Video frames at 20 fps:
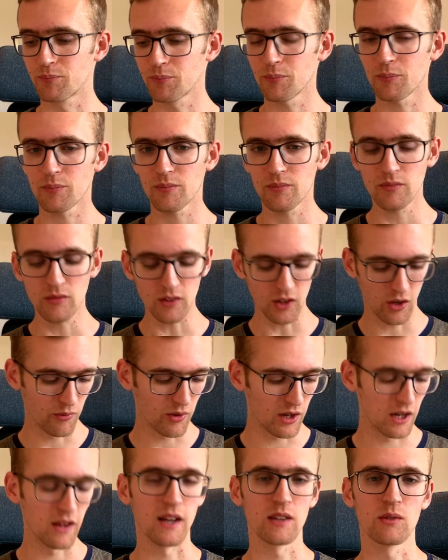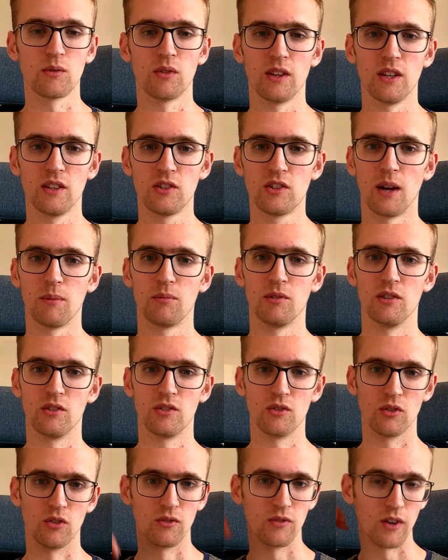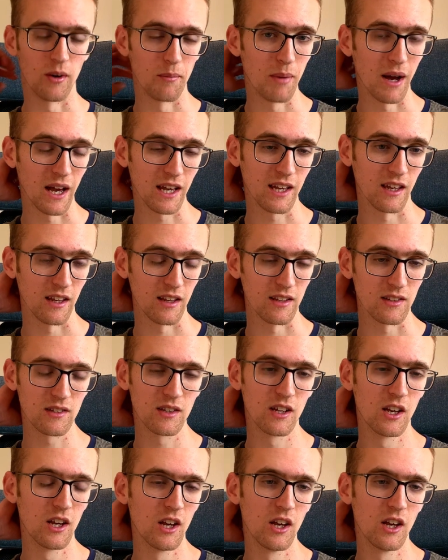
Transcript: And really, that's what this chapter is sort of unpacking is,